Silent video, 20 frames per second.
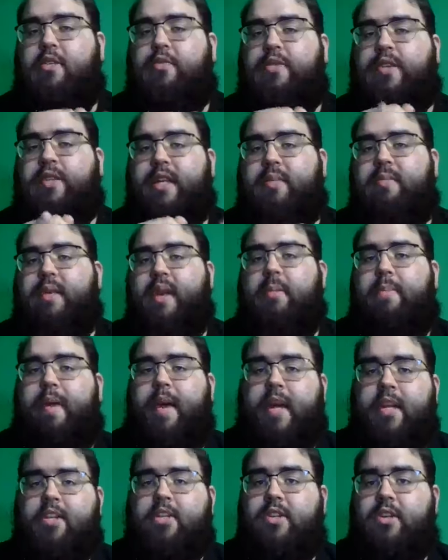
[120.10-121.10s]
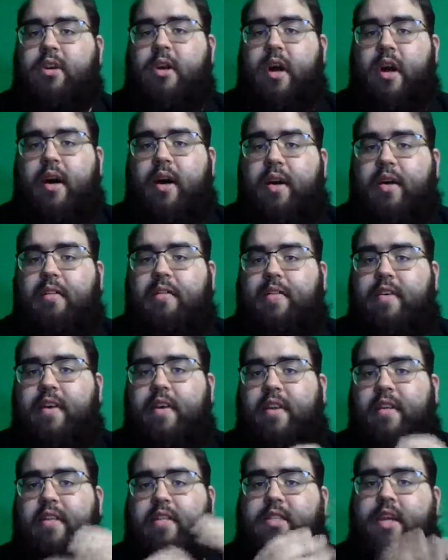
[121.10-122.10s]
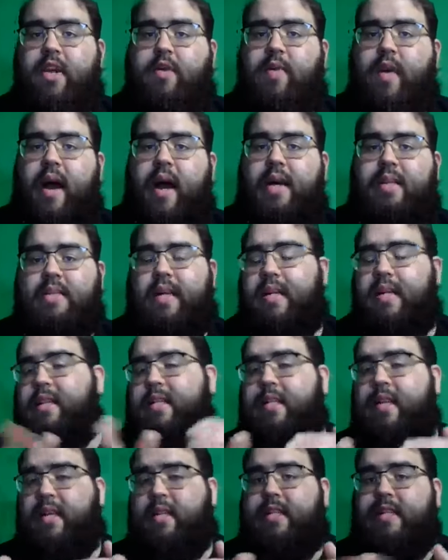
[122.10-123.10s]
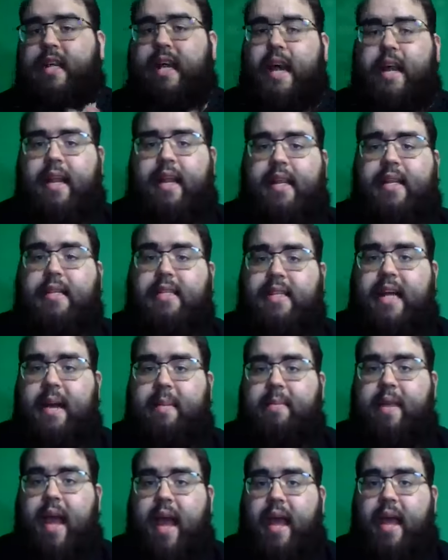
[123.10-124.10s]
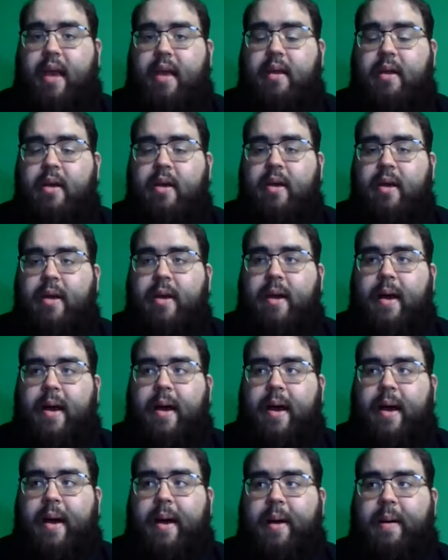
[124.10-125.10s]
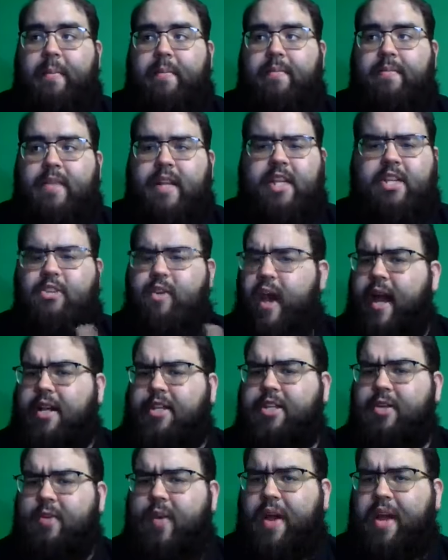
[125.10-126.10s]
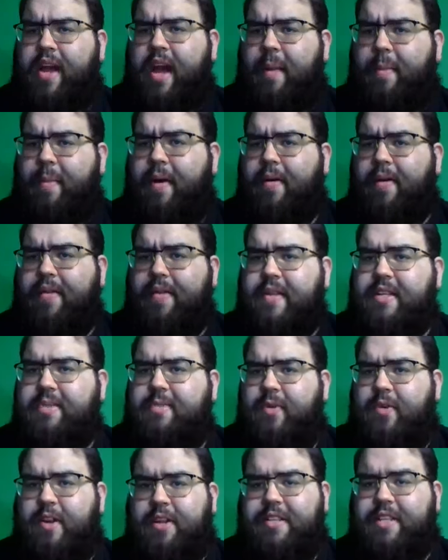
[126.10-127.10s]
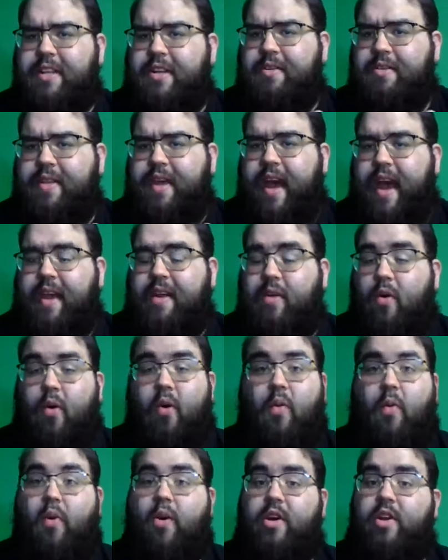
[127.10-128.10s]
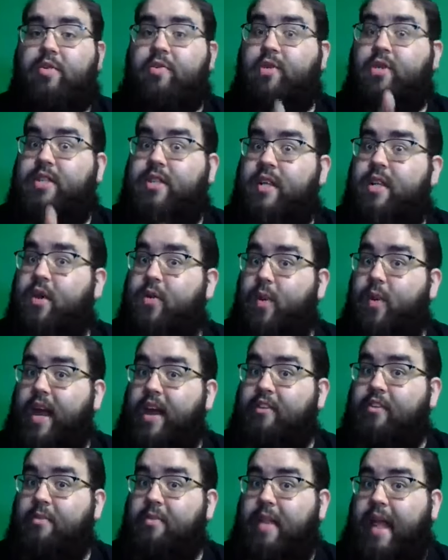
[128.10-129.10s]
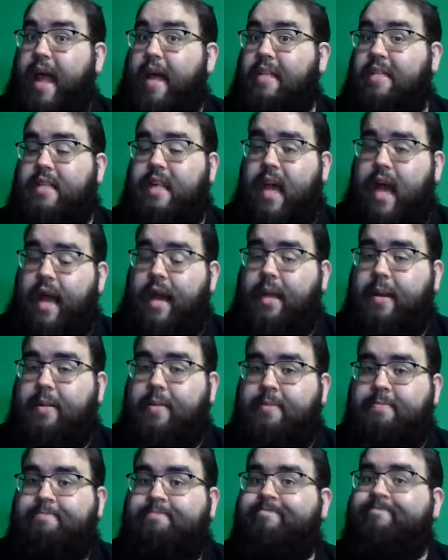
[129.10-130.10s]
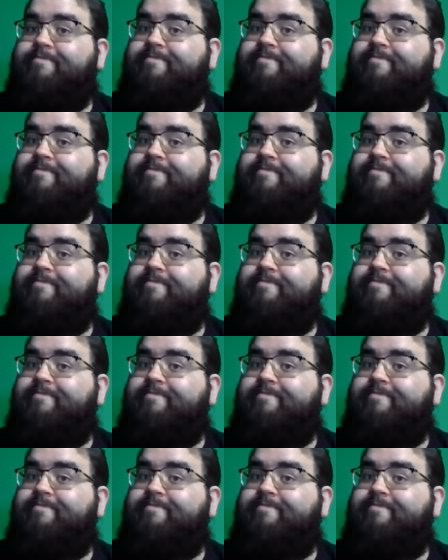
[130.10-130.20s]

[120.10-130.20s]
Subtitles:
you send me a picture of the sunrise and the sunset in the same day. Did you actually wake up early this morning to do that, or were you still awake from last night?